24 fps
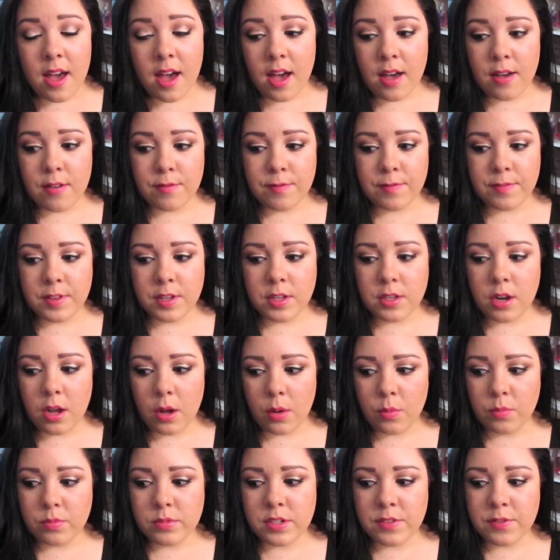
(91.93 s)
of, you
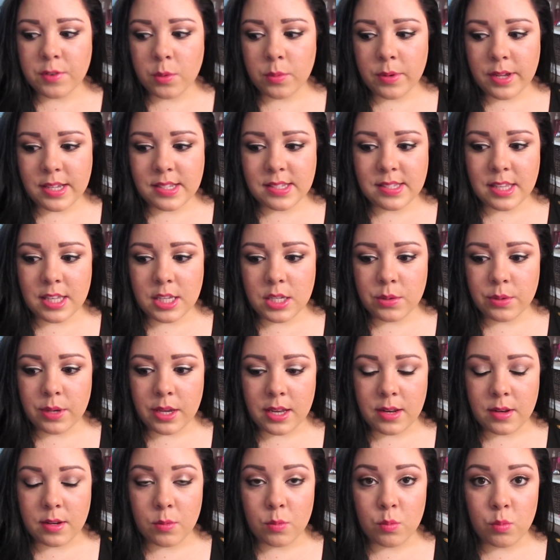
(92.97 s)
know, different ways that you
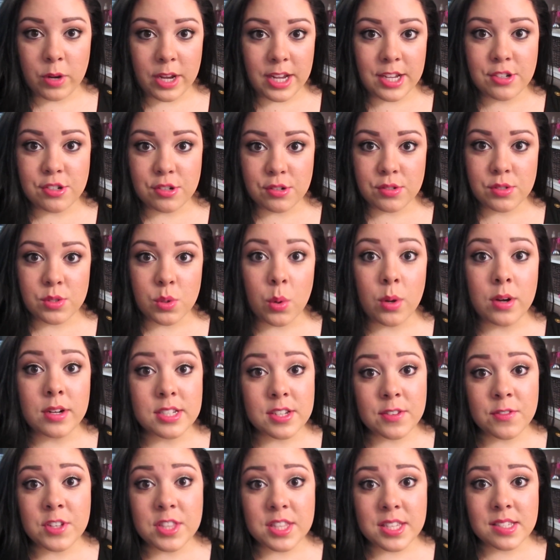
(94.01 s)
can raise your score,
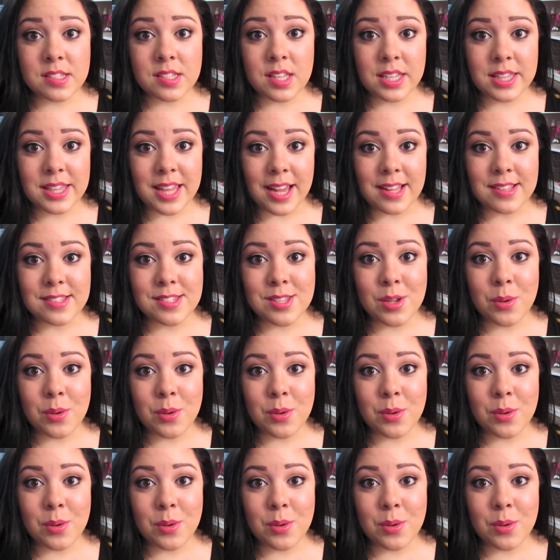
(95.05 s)
different things like that.